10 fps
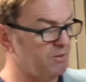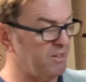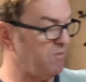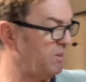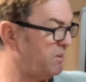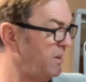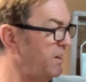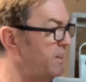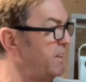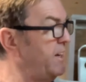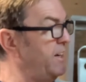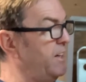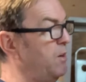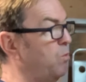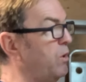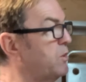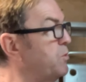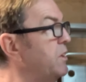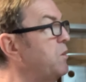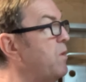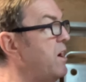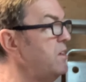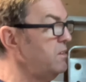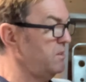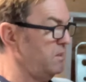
and everything, and it worked really well.